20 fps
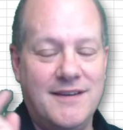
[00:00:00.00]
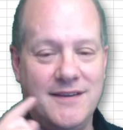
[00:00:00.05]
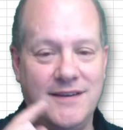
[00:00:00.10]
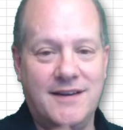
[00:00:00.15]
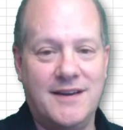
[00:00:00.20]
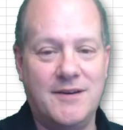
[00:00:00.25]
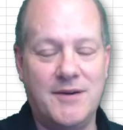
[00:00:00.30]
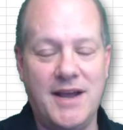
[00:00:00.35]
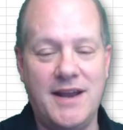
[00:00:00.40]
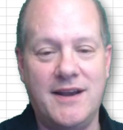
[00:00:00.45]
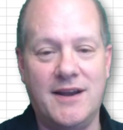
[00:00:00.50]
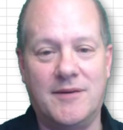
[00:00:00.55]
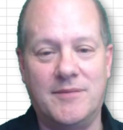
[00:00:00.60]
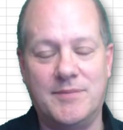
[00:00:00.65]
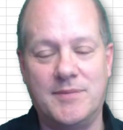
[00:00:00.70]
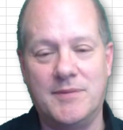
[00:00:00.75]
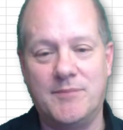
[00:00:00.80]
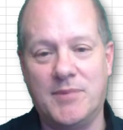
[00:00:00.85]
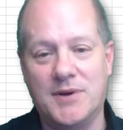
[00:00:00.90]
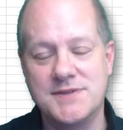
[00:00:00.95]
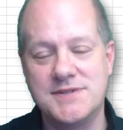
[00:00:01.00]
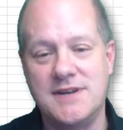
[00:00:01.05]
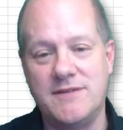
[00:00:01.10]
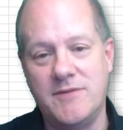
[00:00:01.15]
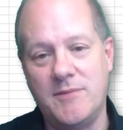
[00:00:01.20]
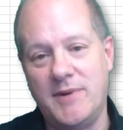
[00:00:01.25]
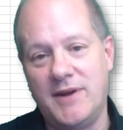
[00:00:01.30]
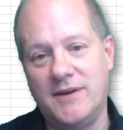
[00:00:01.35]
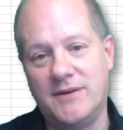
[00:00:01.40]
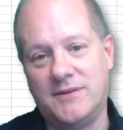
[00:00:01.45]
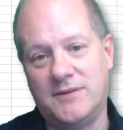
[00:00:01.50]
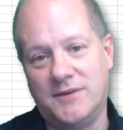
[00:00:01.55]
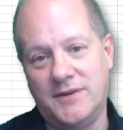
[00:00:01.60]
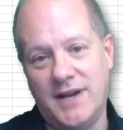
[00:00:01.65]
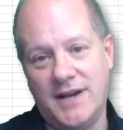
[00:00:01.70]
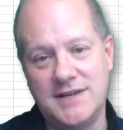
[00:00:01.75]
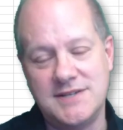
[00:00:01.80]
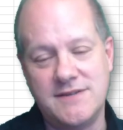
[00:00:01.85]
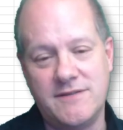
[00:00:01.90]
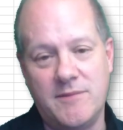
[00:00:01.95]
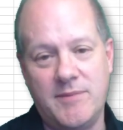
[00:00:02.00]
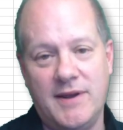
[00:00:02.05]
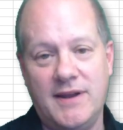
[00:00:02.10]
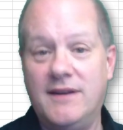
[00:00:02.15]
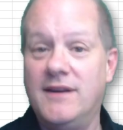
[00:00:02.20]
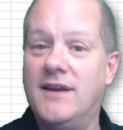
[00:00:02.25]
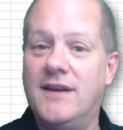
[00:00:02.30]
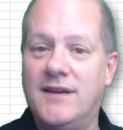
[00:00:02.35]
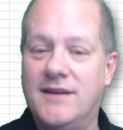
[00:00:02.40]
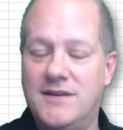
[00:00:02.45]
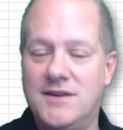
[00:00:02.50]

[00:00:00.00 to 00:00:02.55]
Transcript: You're going to end up positive a bit or negative a bit,